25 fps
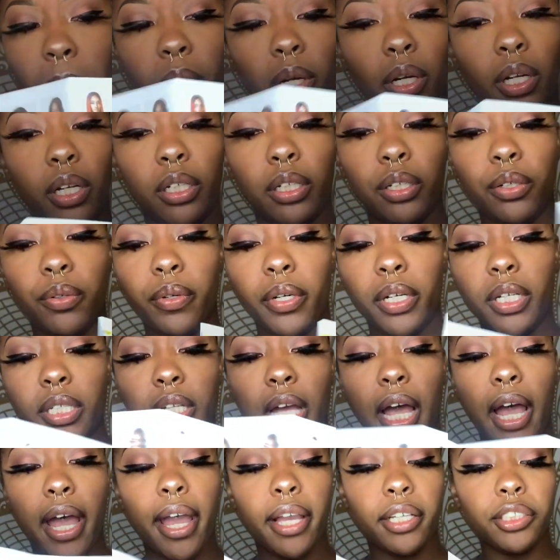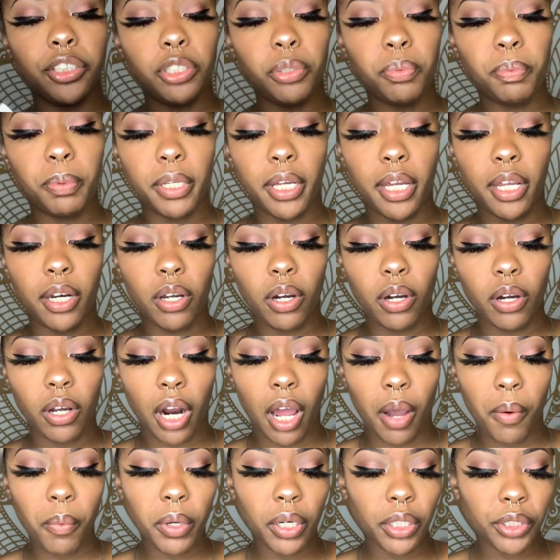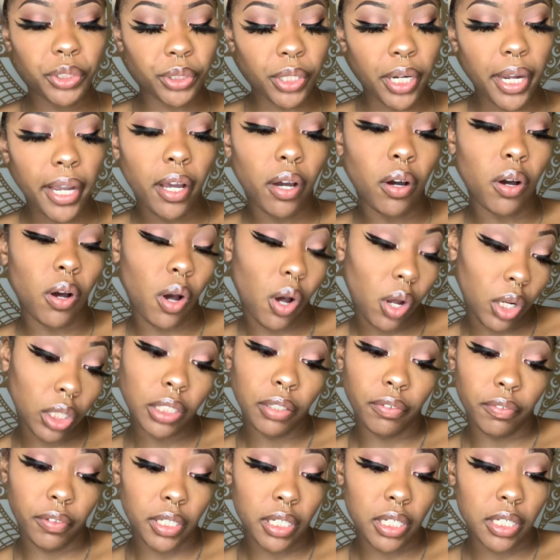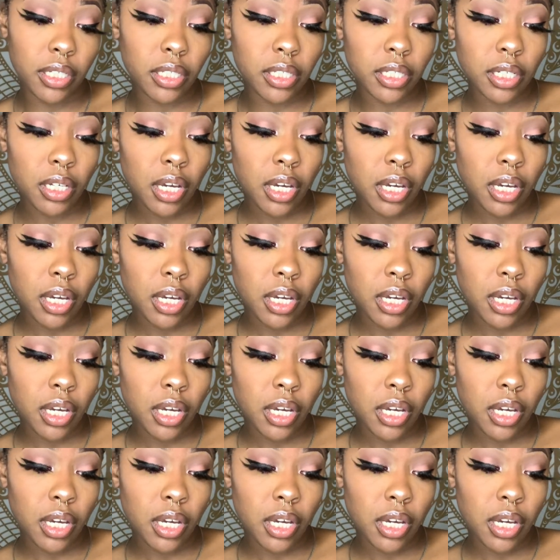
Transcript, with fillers: gonna do is, I actually plan on, I wanna try out all of these.